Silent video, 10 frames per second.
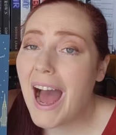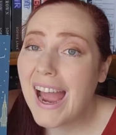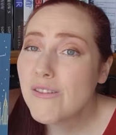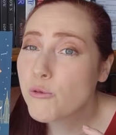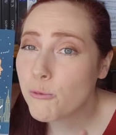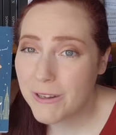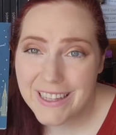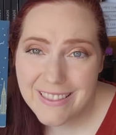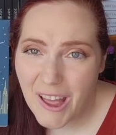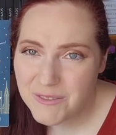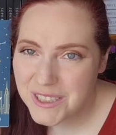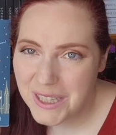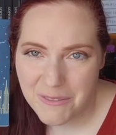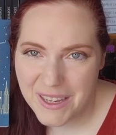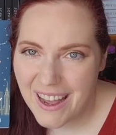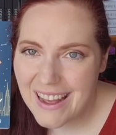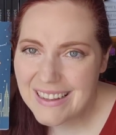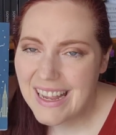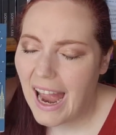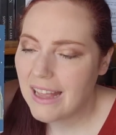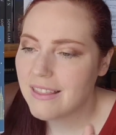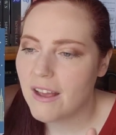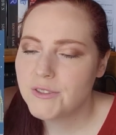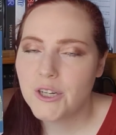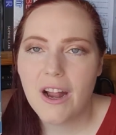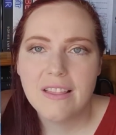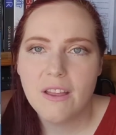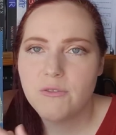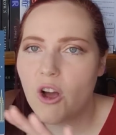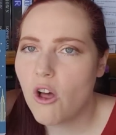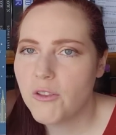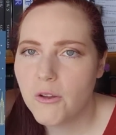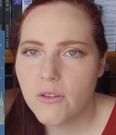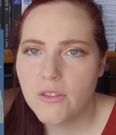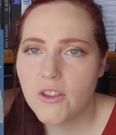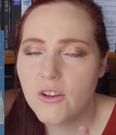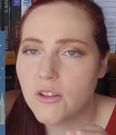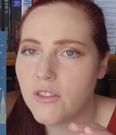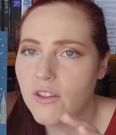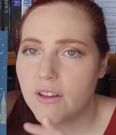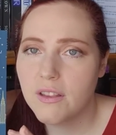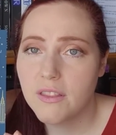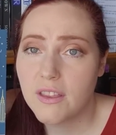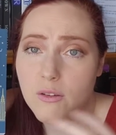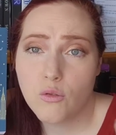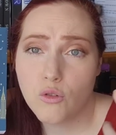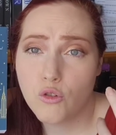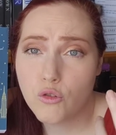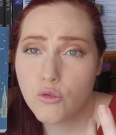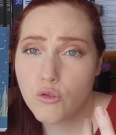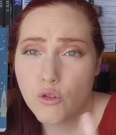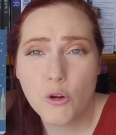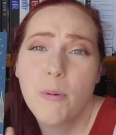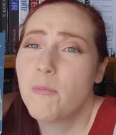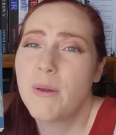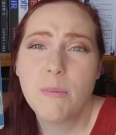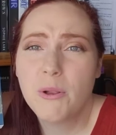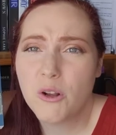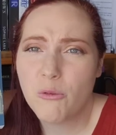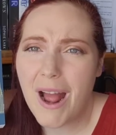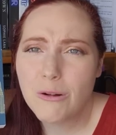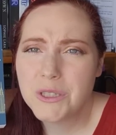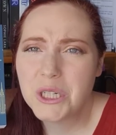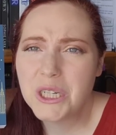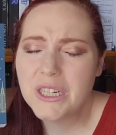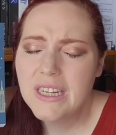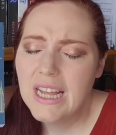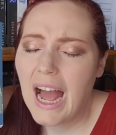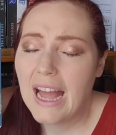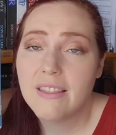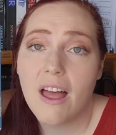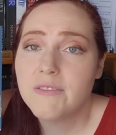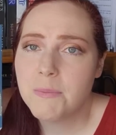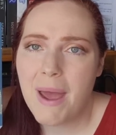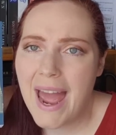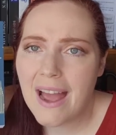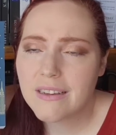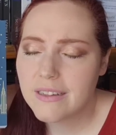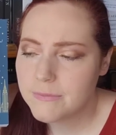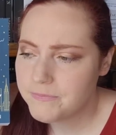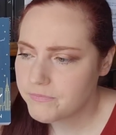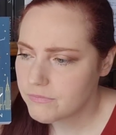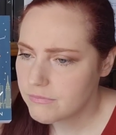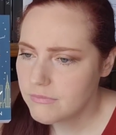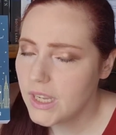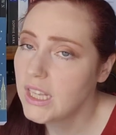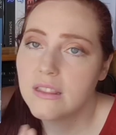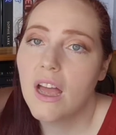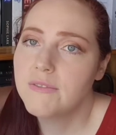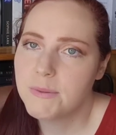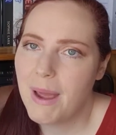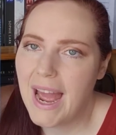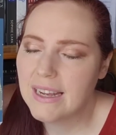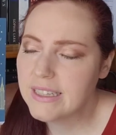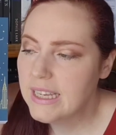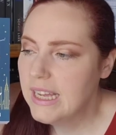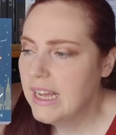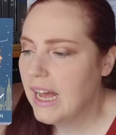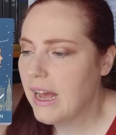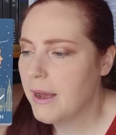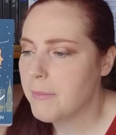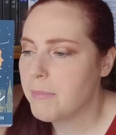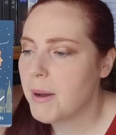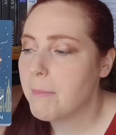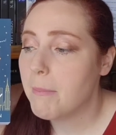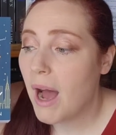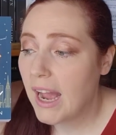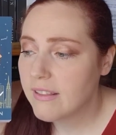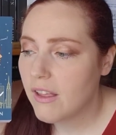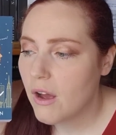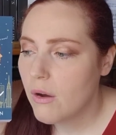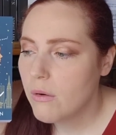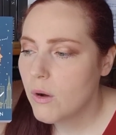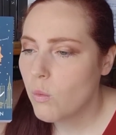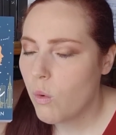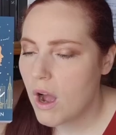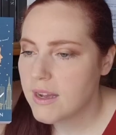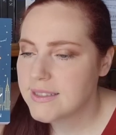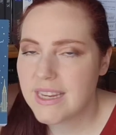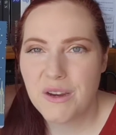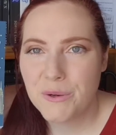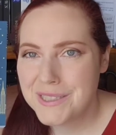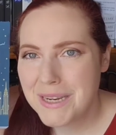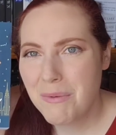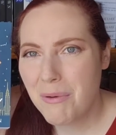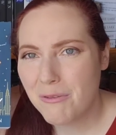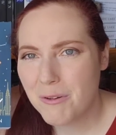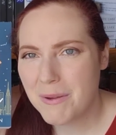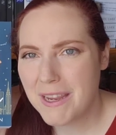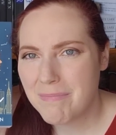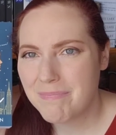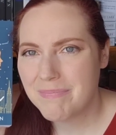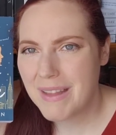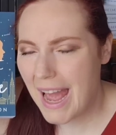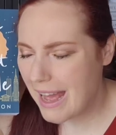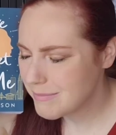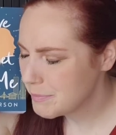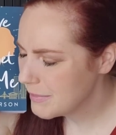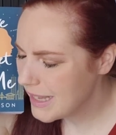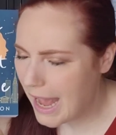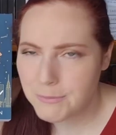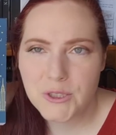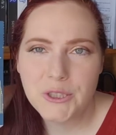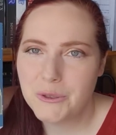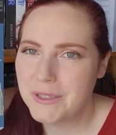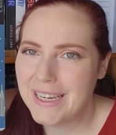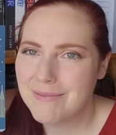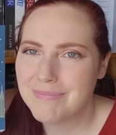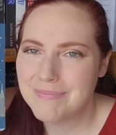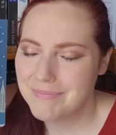I really loved Olivia. I loved her. I loved all the the the the group of people around her. I loved Mac. I loved Mac. Um, but Milo was irredeemable for me. A- absolutely.